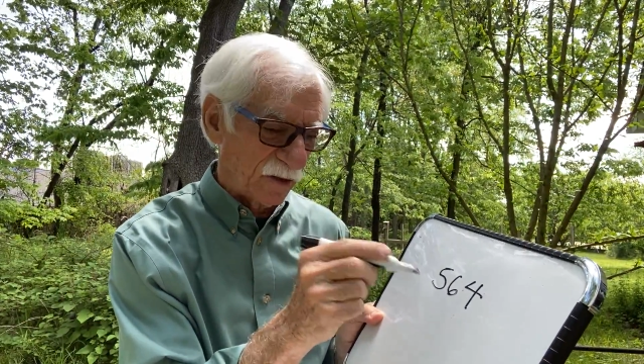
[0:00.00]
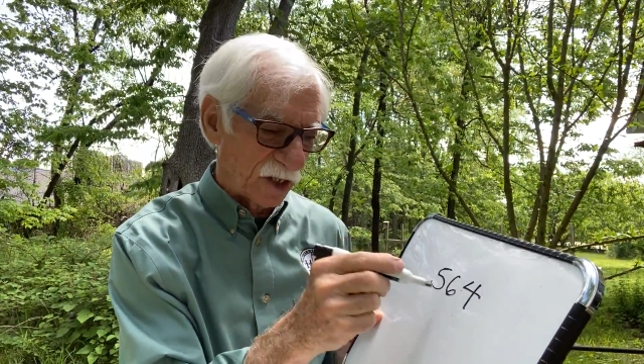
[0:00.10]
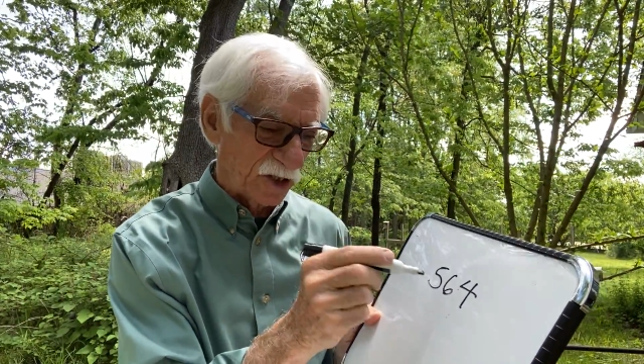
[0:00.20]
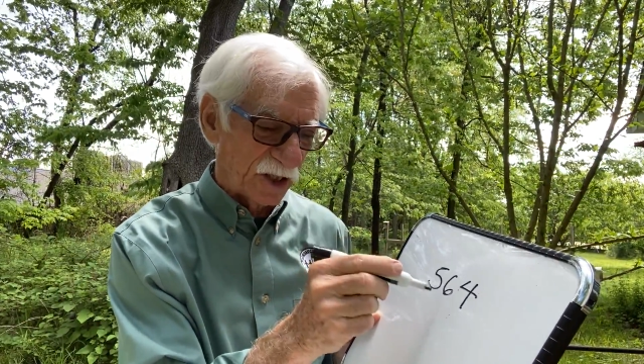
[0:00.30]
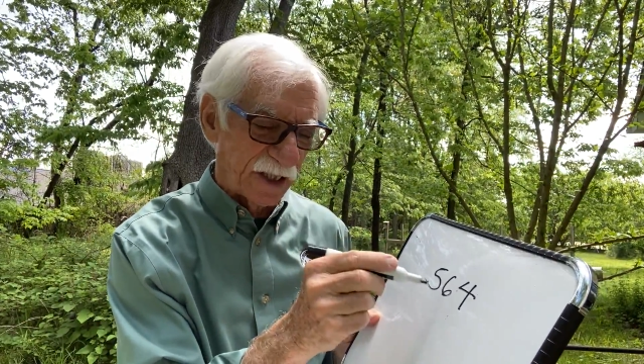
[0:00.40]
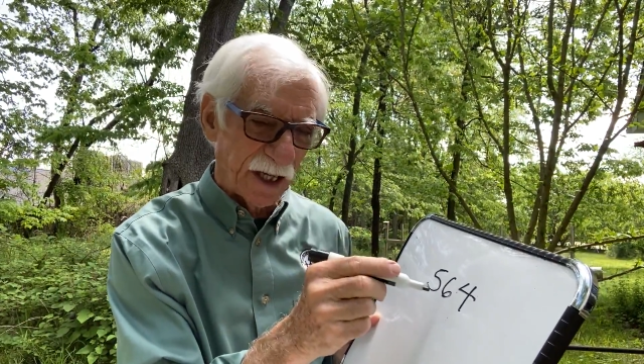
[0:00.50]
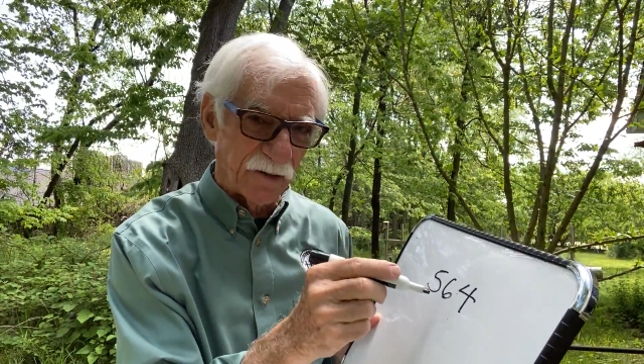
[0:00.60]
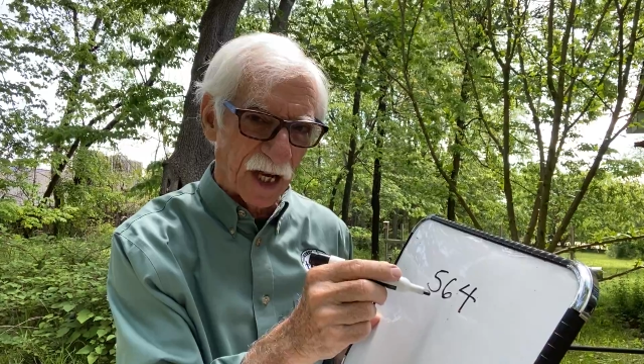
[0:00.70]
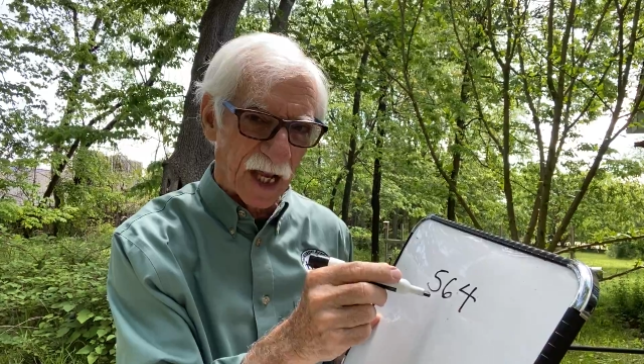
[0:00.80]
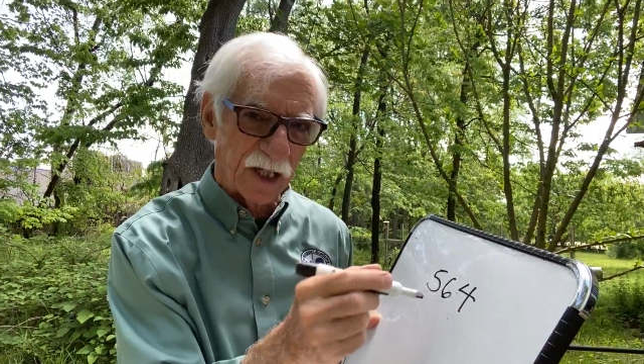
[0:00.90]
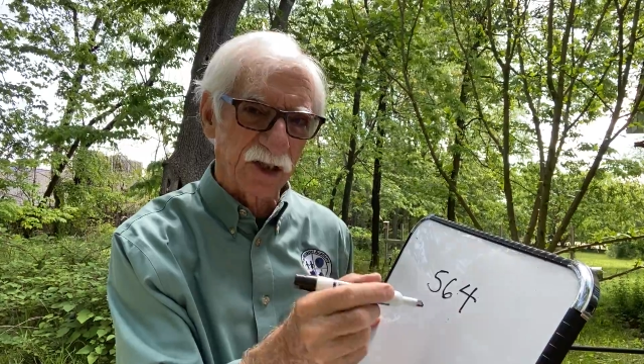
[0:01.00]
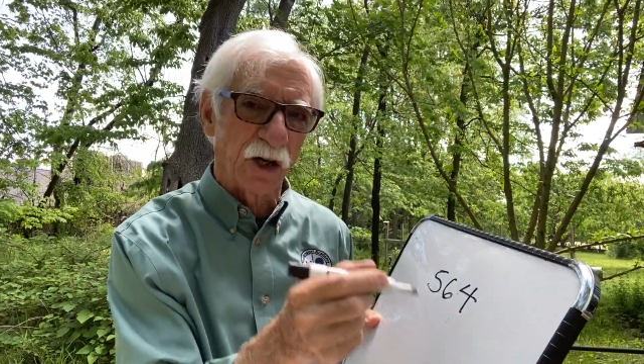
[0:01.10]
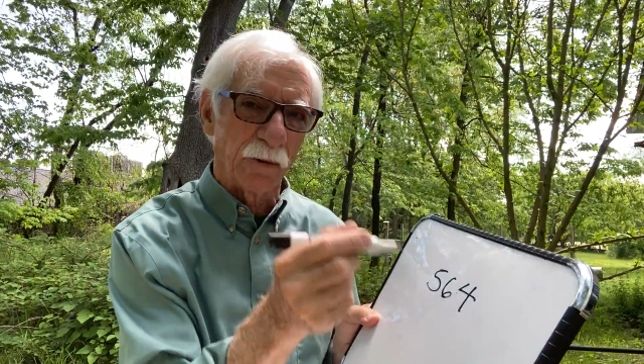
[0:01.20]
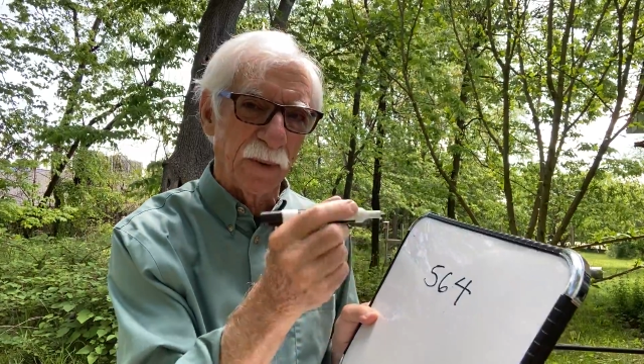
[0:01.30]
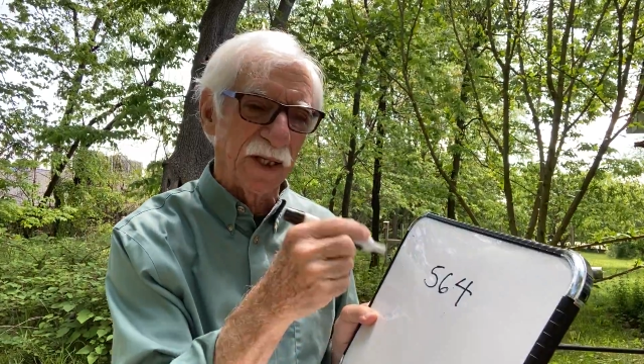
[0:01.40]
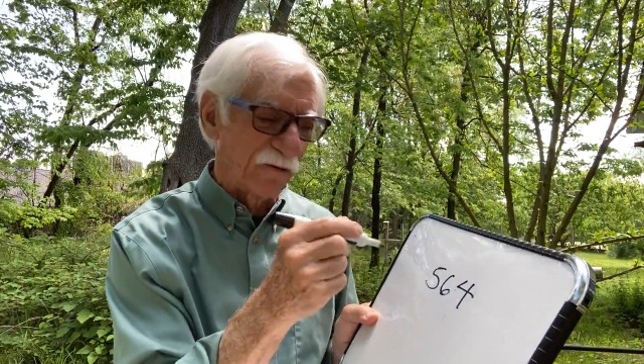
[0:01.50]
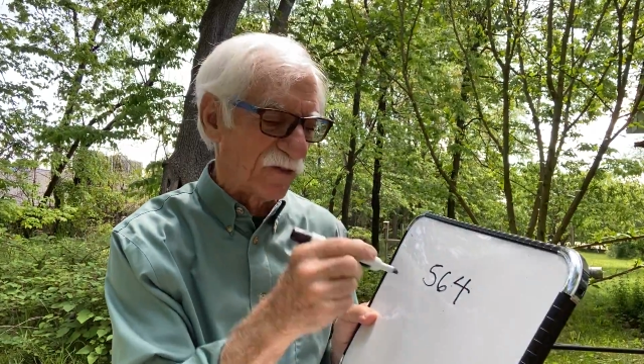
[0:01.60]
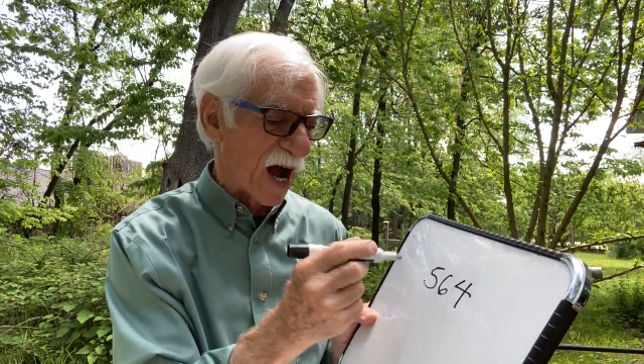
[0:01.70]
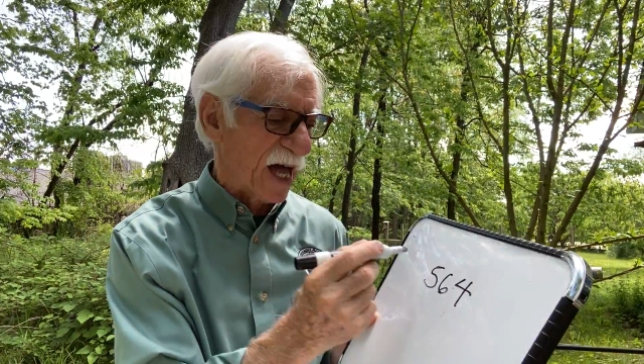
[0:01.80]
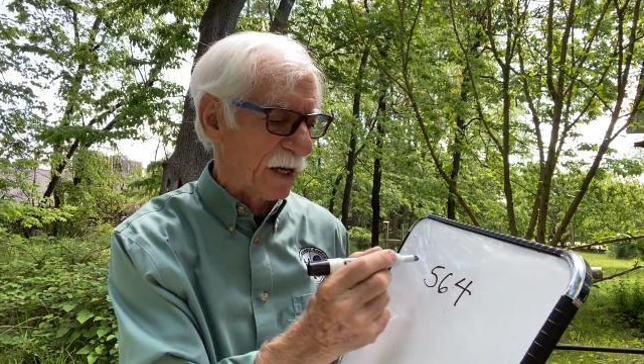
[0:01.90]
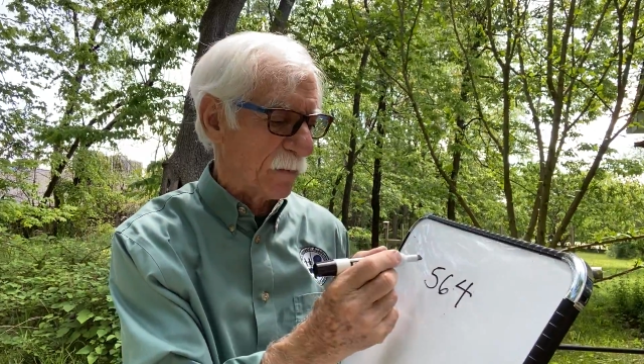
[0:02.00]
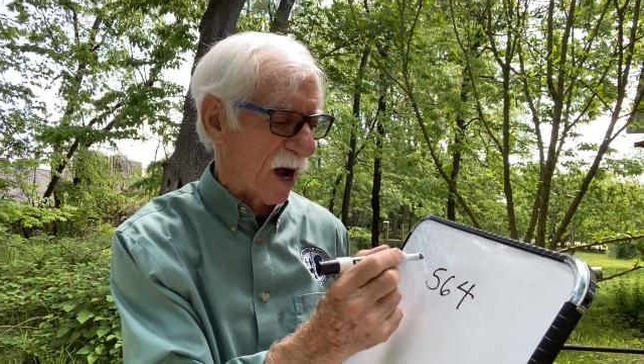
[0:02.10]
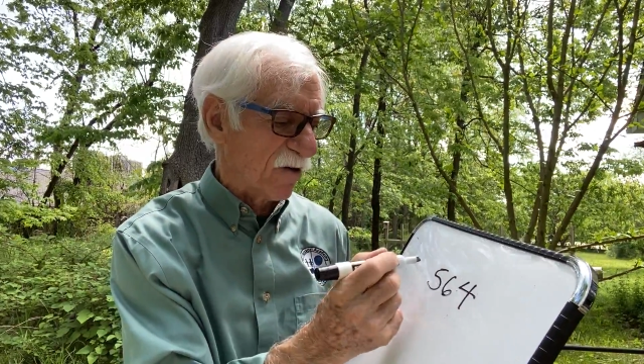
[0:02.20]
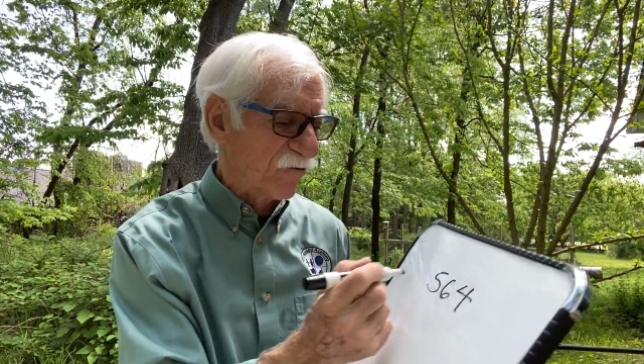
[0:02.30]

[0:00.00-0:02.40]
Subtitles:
this dividend is going to be divided by